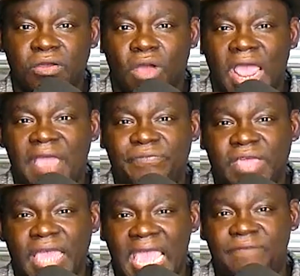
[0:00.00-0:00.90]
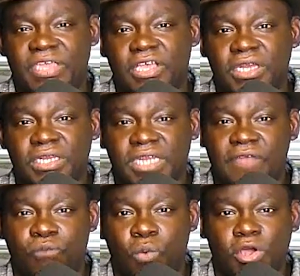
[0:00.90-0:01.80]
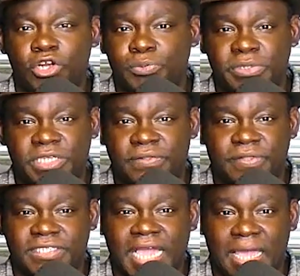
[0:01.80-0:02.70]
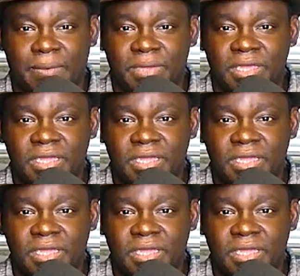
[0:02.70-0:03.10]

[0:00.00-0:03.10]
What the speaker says: or have to have a good life 100% of the time.